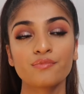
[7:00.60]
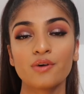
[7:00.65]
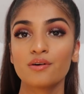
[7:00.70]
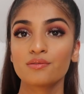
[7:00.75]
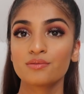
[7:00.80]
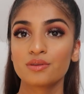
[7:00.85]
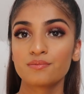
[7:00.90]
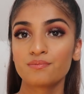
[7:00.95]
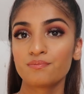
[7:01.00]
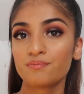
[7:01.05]

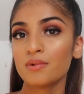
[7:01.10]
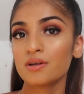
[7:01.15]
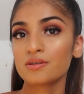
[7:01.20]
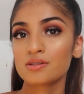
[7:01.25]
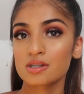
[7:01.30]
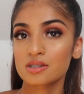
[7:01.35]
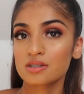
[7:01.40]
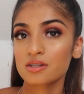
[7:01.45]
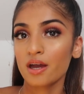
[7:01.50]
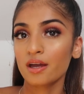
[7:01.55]
well, the
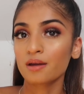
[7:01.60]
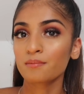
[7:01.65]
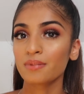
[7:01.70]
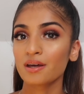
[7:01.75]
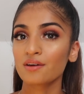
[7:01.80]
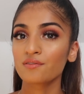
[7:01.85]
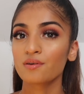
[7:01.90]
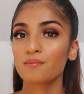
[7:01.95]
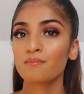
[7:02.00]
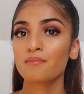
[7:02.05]
most exciting
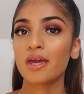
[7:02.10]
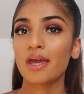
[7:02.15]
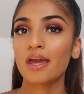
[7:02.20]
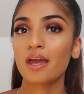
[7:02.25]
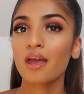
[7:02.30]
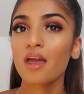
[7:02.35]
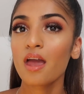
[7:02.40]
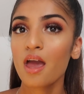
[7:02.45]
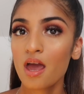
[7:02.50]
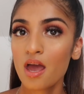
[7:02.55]
bit for
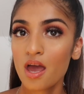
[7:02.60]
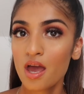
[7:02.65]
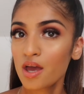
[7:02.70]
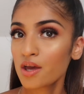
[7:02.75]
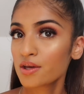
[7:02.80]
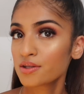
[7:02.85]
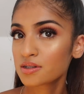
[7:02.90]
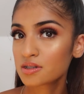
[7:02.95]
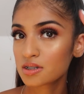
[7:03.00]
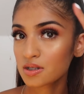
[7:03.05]
me,
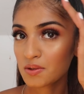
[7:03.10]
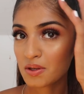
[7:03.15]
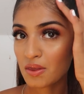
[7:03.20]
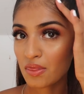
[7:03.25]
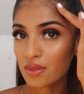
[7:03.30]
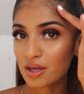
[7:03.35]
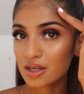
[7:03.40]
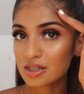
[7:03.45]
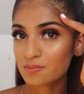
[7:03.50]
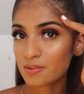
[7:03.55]
is
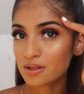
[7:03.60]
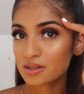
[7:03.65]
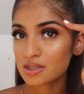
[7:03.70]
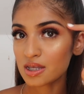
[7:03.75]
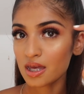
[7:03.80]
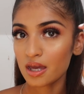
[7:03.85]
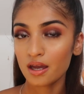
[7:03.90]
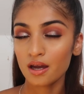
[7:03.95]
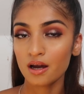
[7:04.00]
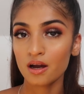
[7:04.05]
doing these bits
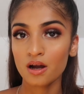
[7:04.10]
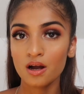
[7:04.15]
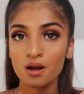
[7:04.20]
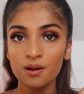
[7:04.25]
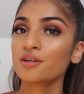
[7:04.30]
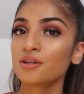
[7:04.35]
here.